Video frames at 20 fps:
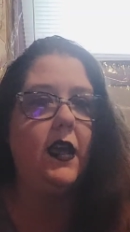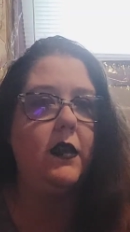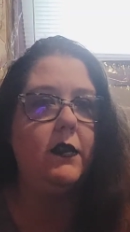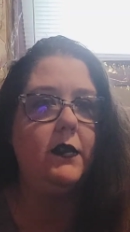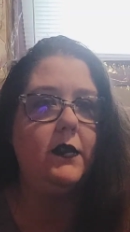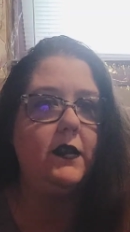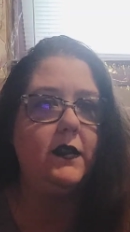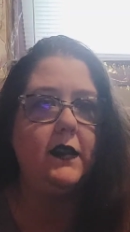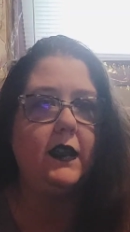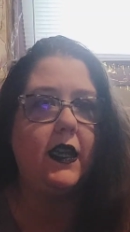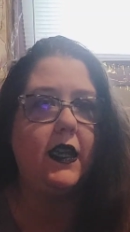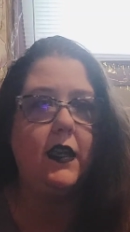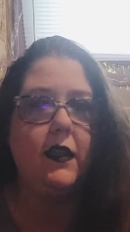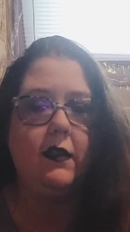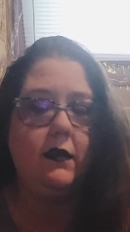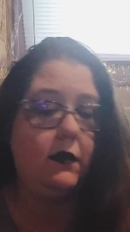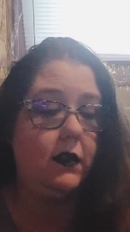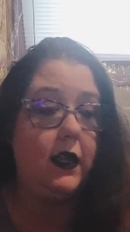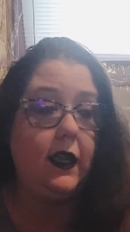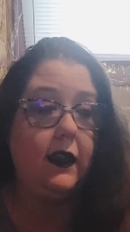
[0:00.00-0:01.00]
out this
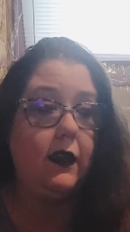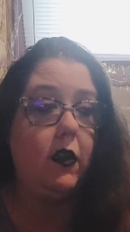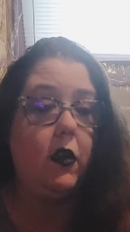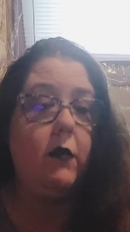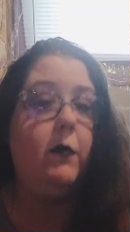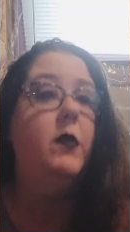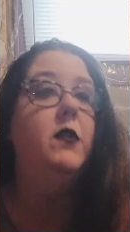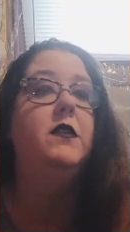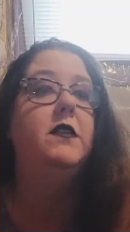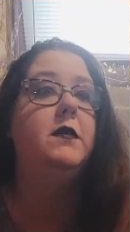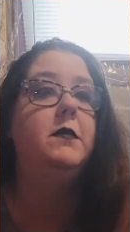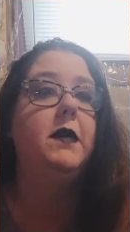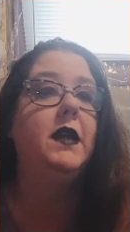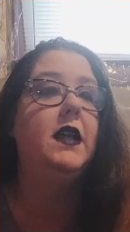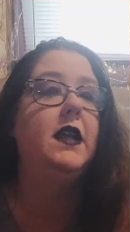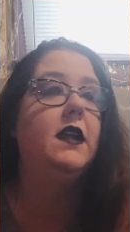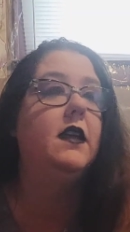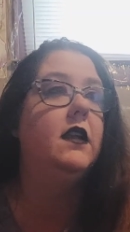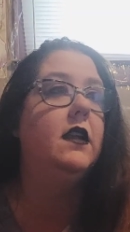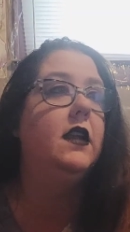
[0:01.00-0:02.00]
kid, like, almost
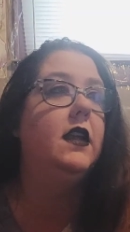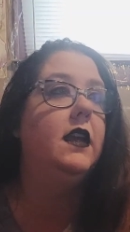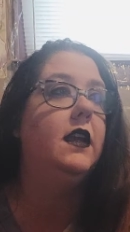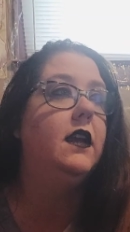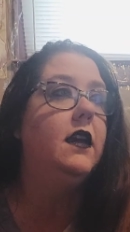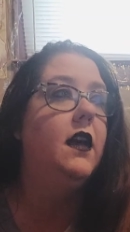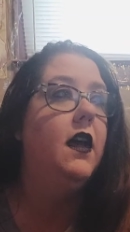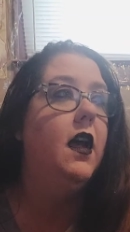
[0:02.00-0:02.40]
immediately.